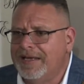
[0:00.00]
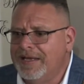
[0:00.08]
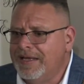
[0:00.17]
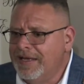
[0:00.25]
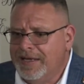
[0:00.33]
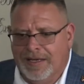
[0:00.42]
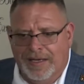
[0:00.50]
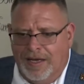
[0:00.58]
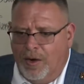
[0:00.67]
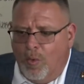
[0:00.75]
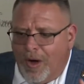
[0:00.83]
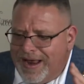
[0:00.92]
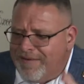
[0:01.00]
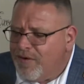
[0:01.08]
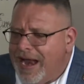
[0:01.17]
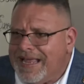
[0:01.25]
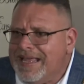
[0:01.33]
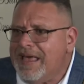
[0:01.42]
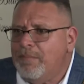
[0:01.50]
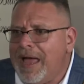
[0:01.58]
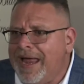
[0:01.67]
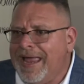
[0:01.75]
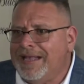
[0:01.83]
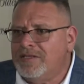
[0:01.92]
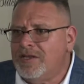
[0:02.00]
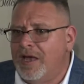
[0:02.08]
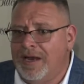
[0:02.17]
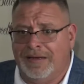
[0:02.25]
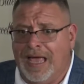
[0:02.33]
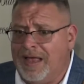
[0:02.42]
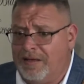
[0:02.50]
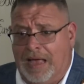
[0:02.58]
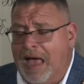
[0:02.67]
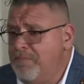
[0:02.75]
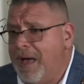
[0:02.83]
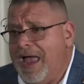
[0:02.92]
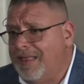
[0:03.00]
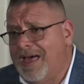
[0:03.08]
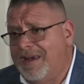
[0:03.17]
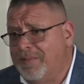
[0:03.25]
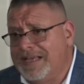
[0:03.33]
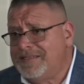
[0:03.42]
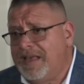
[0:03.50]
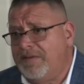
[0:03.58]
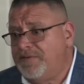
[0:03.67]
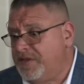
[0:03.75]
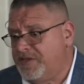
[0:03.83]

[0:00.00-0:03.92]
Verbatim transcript: Yeah. Whatever I can get my hands on, and I, I buy a lot of my stuff.